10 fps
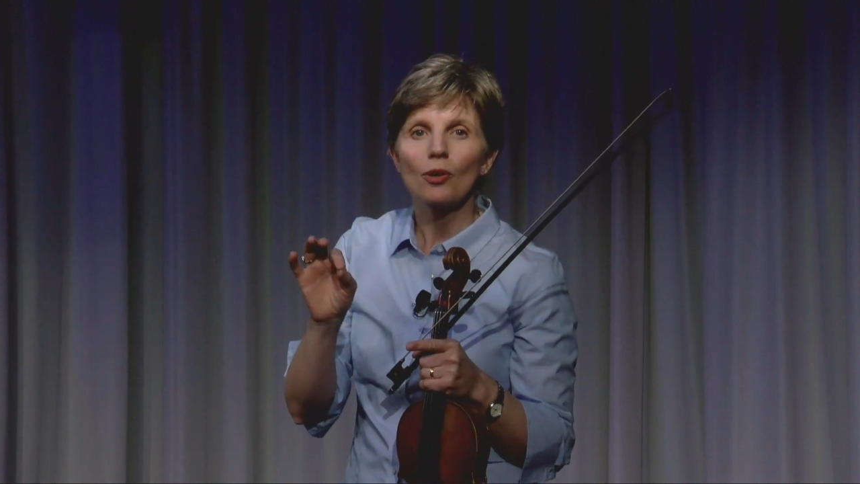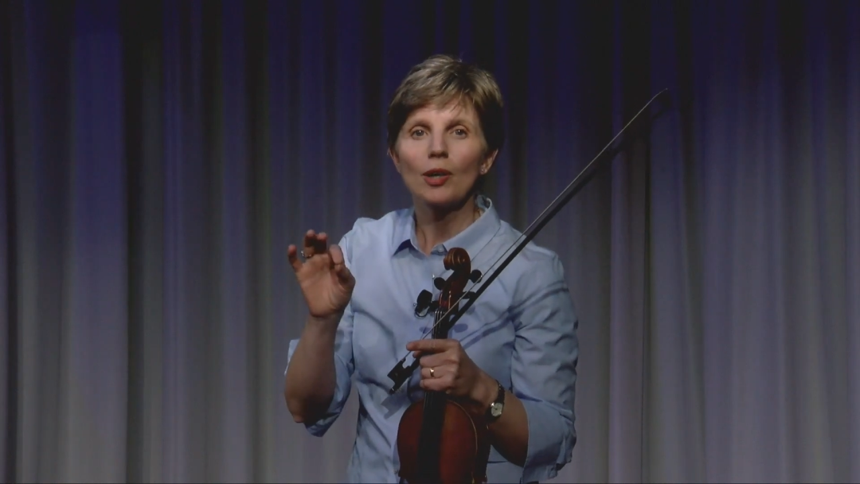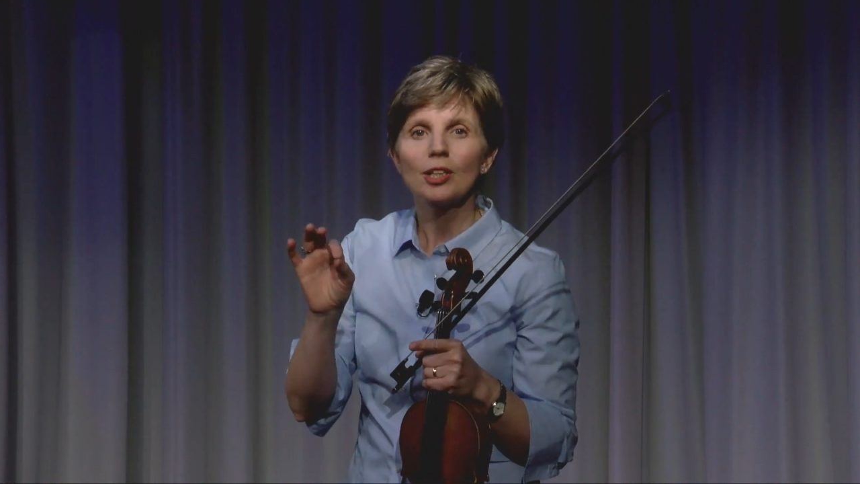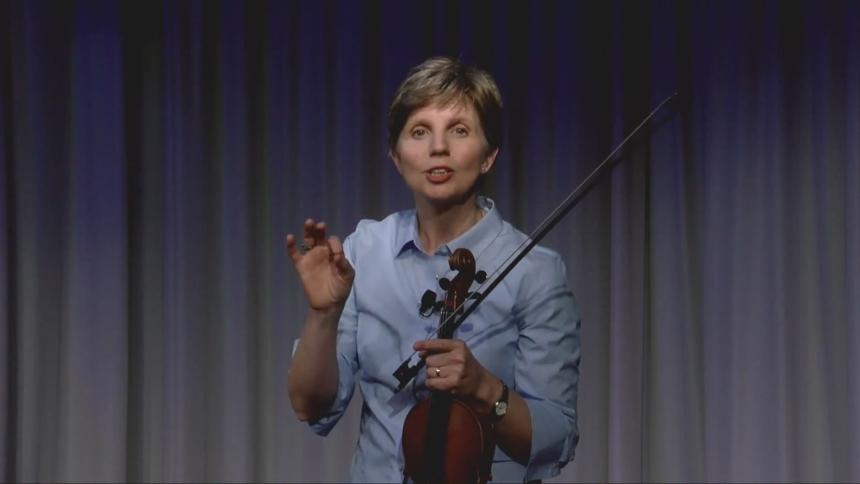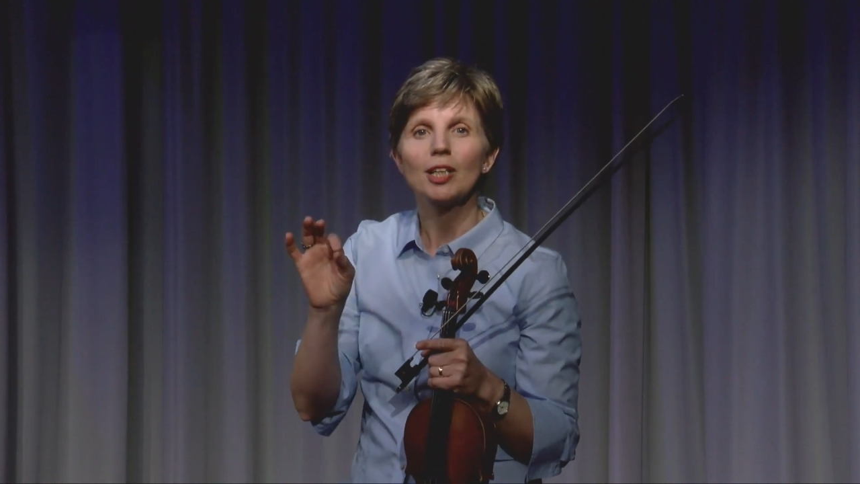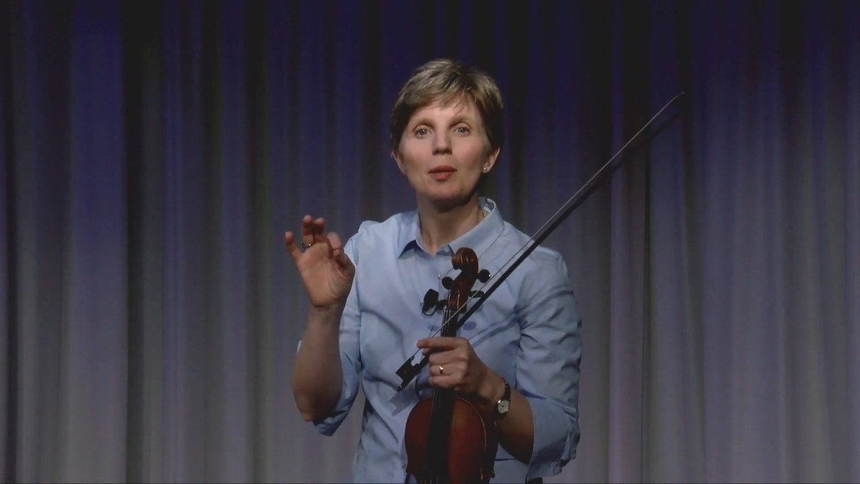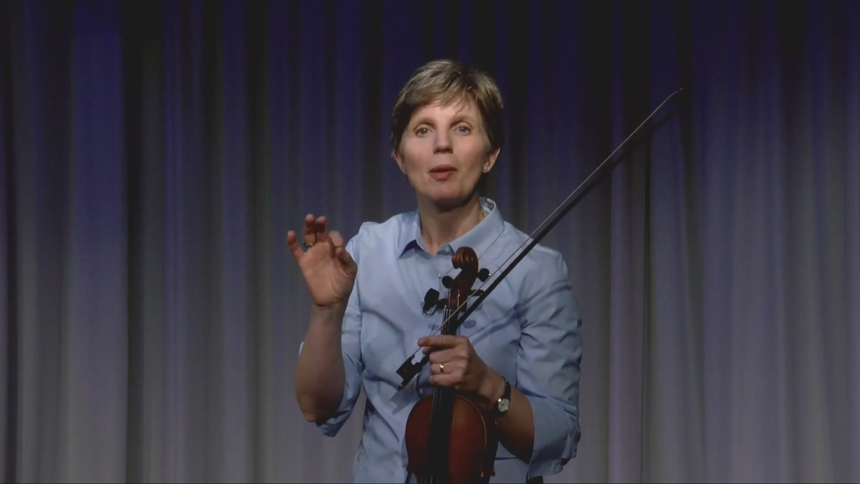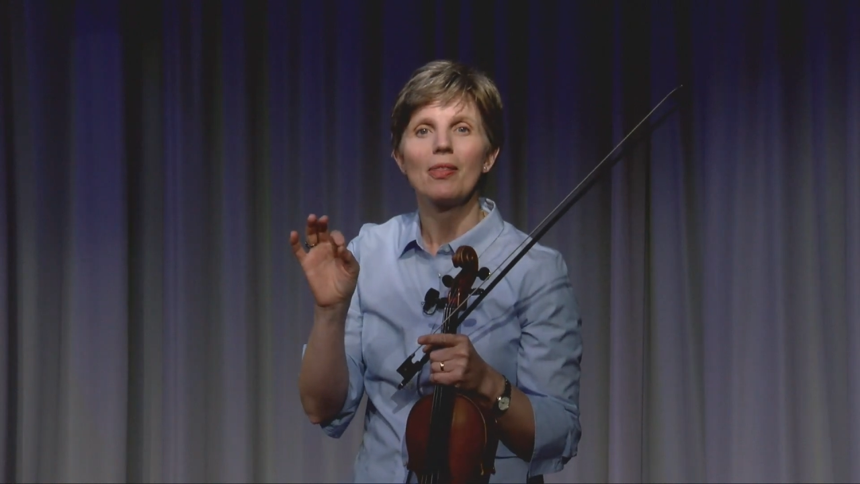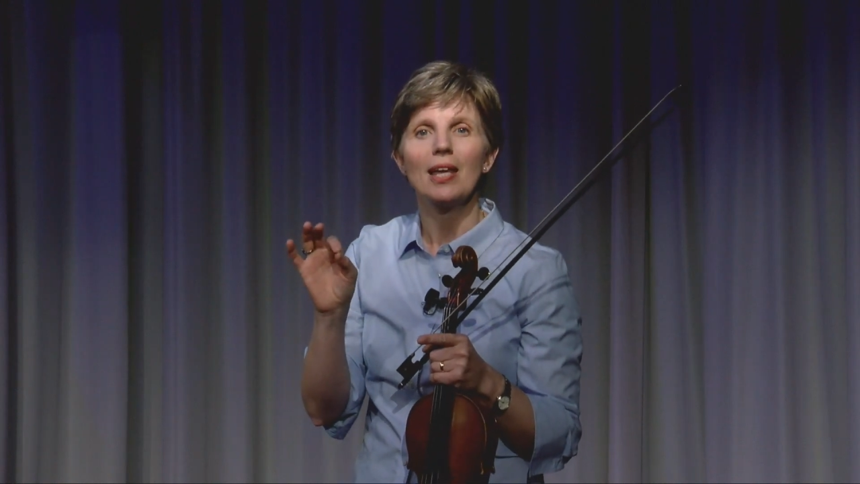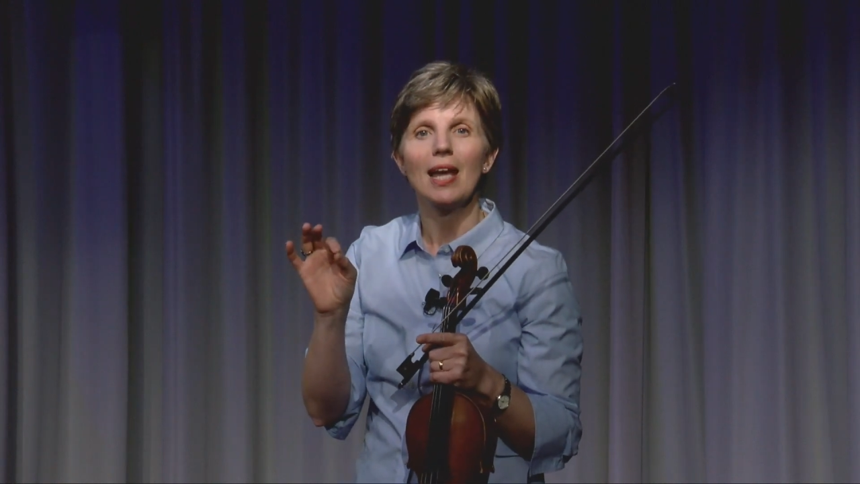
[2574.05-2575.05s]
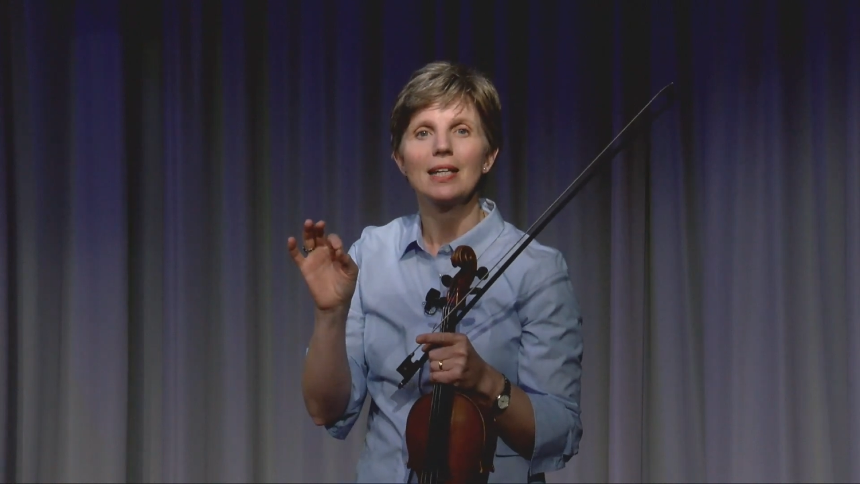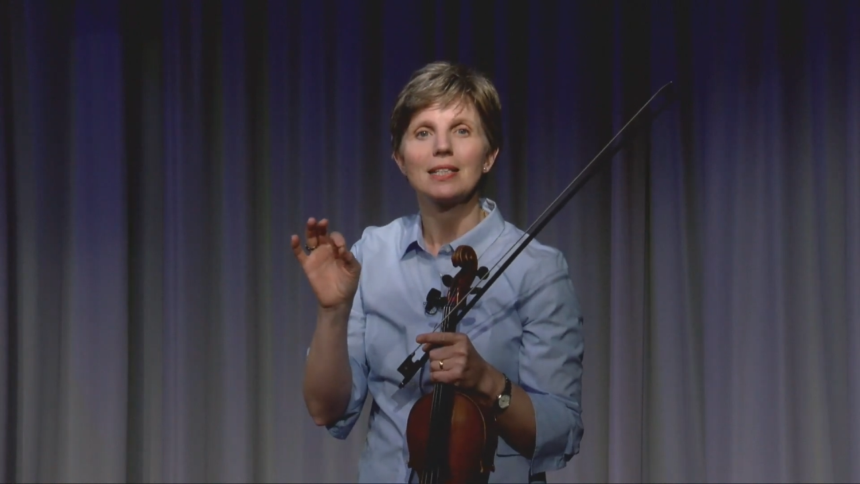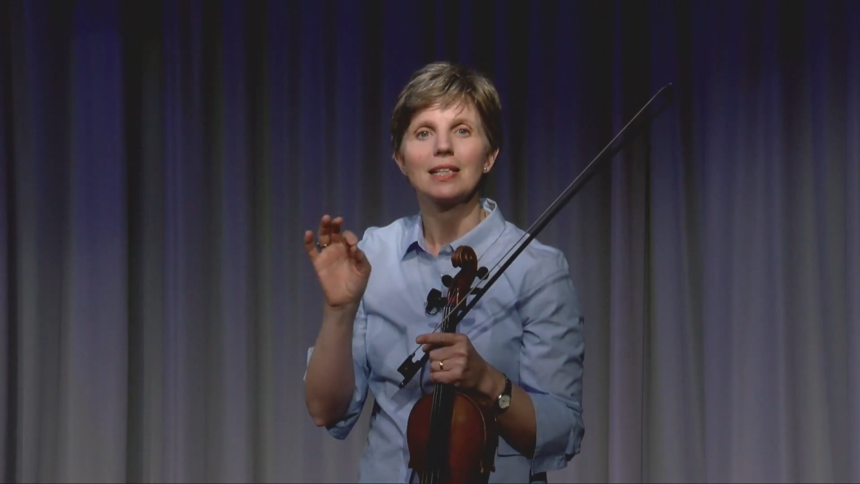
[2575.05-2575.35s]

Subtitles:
or undershape at the end